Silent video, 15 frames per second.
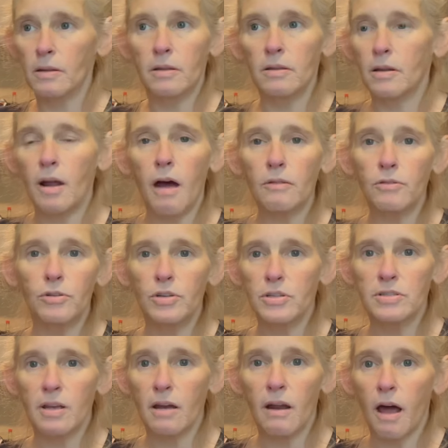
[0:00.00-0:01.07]
The doctor
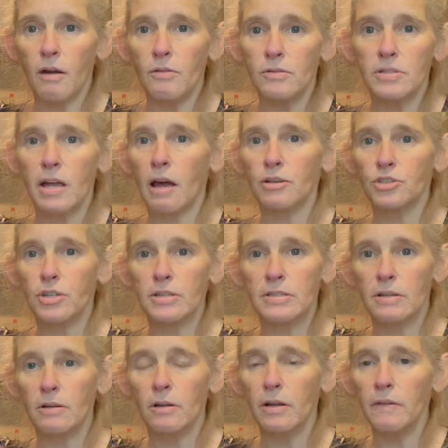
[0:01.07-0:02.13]
just said, I don't see how she's
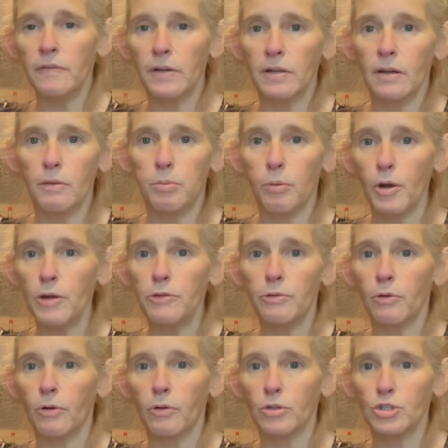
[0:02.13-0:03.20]
still living, breathe
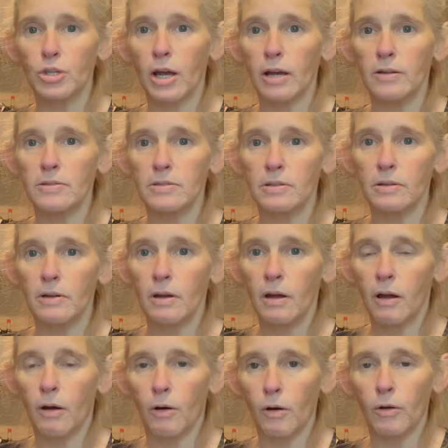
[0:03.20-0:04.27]
through her chest
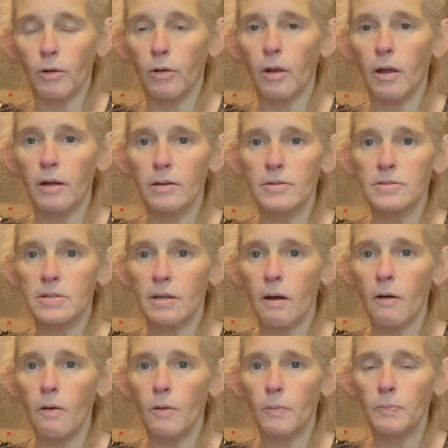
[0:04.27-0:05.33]
or her lungs at
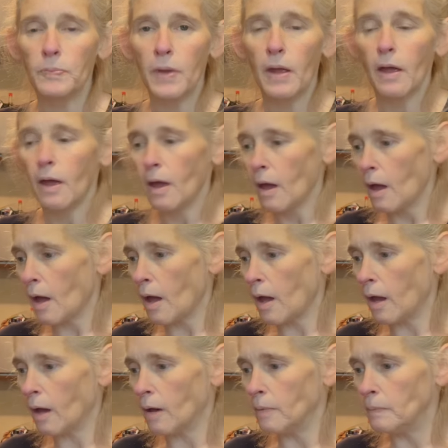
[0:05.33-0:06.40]
all.
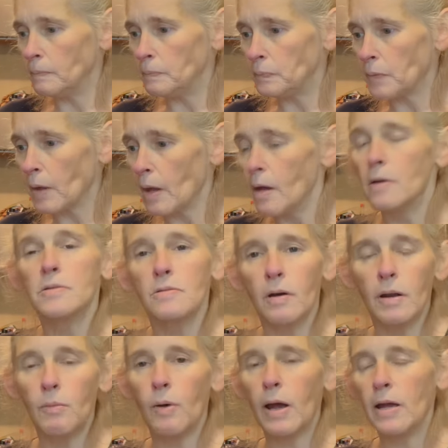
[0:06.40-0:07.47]
And so
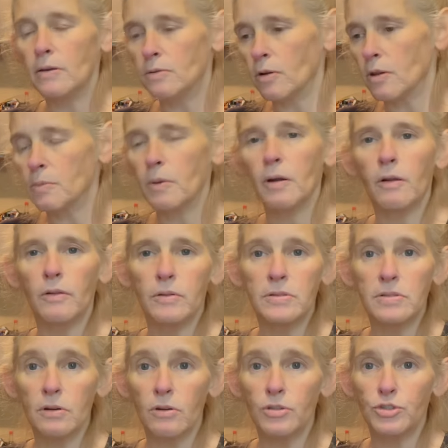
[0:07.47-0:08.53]
anyway, during the middle of the
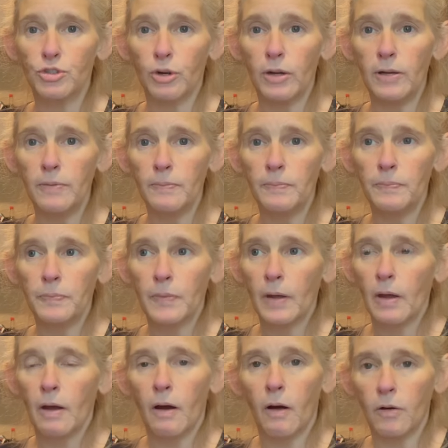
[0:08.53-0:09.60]
surgery,
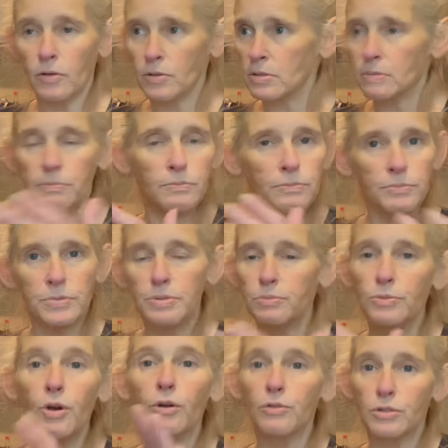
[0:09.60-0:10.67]
or
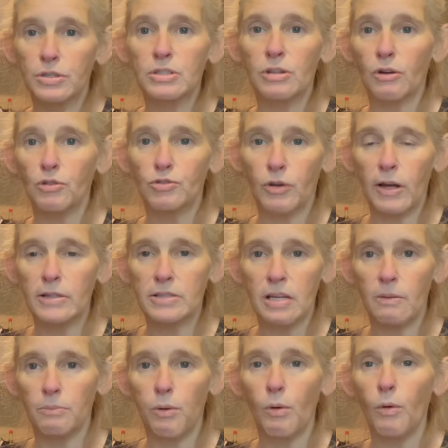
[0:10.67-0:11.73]
during the surgery at
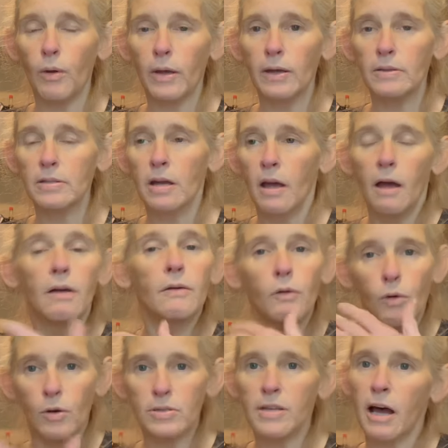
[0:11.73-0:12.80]
some point, of
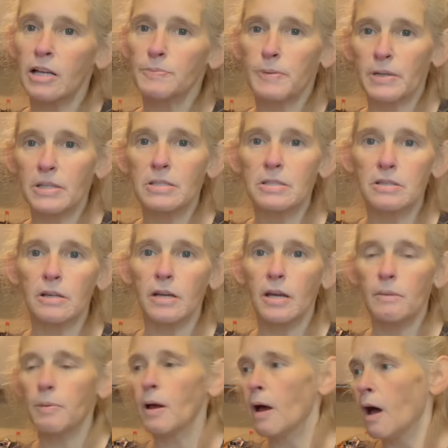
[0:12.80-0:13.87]
course, I was put to sleep.